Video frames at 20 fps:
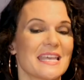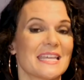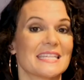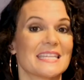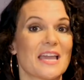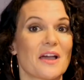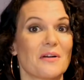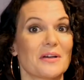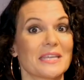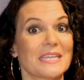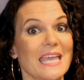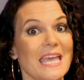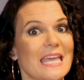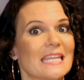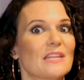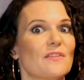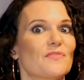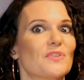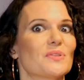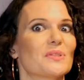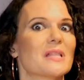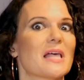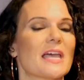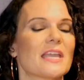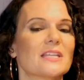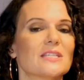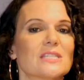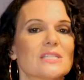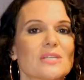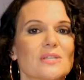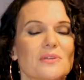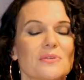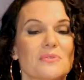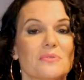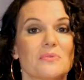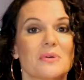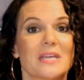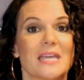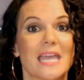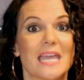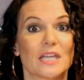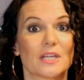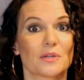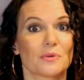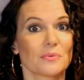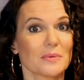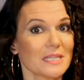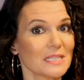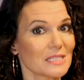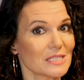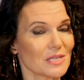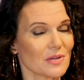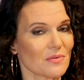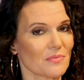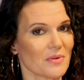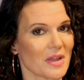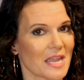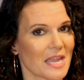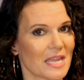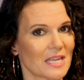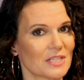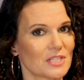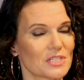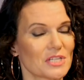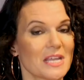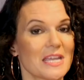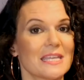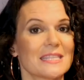Now again, if you'd like to increase your range,